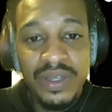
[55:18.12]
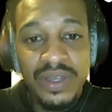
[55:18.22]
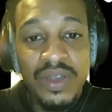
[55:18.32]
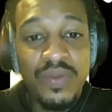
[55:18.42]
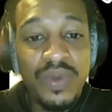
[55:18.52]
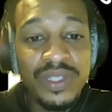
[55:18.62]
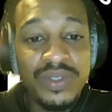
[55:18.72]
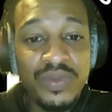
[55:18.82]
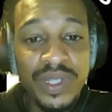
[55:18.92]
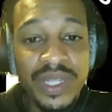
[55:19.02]
or
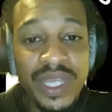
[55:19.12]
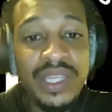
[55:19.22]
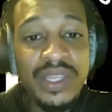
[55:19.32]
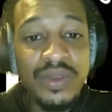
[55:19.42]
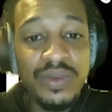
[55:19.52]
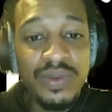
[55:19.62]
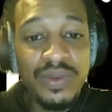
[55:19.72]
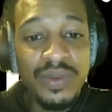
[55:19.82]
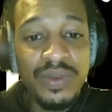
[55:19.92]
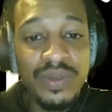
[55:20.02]
what's within you,
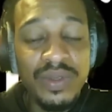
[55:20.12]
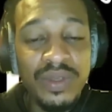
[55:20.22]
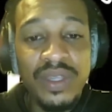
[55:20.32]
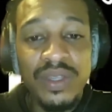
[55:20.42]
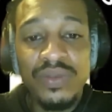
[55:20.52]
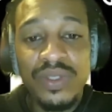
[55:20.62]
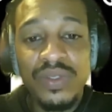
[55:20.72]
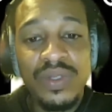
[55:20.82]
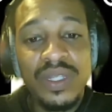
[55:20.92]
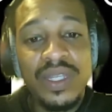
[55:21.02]
then you
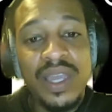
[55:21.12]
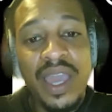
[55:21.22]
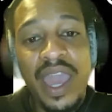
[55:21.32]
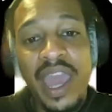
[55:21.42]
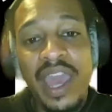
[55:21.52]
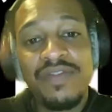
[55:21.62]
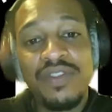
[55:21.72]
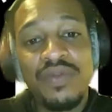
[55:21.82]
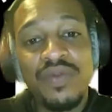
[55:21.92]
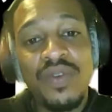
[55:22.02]
truly have
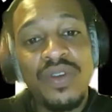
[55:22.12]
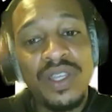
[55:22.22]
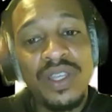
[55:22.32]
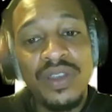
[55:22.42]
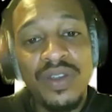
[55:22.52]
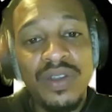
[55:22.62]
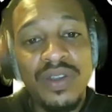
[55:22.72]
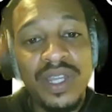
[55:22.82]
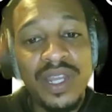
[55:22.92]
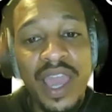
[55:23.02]
to want it
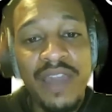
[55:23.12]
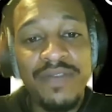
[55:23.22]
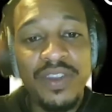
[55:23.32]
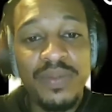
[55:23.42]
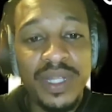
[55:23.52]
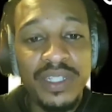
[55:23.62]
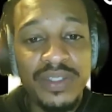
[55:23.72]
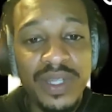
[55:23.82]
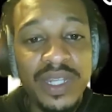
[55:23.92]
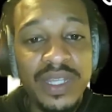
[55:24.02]
gone and have no
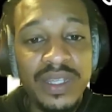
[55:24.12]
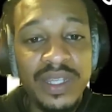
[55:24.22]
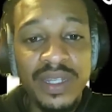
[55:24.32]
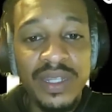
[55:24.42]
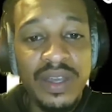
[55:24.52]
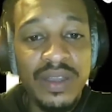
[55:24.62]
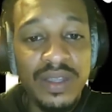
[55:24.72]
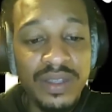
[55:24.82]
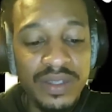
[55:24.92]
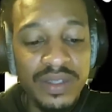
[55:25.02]
pleasure in it any longer.